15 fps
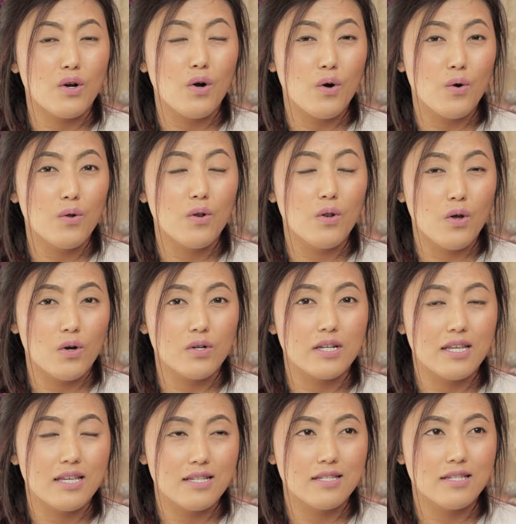whole
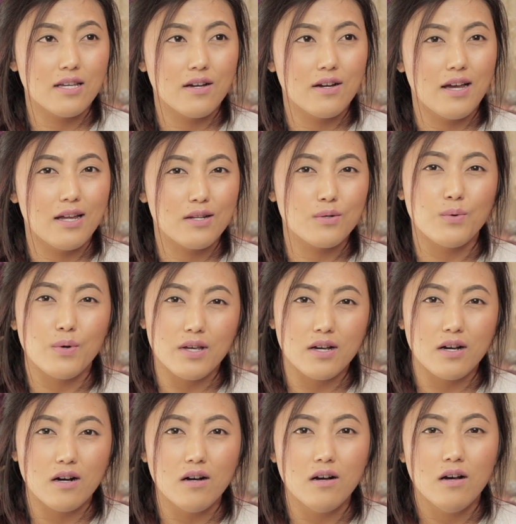lot easier and
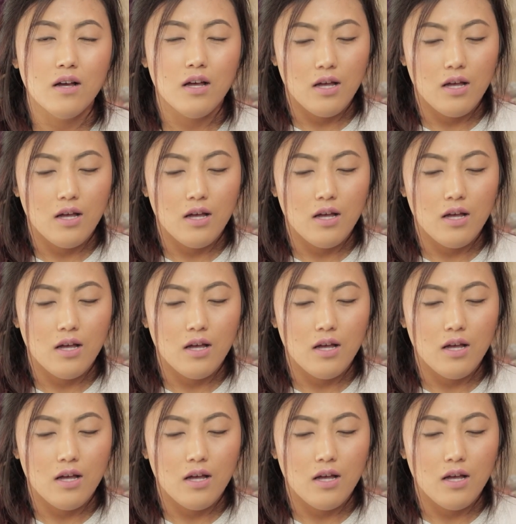quicker.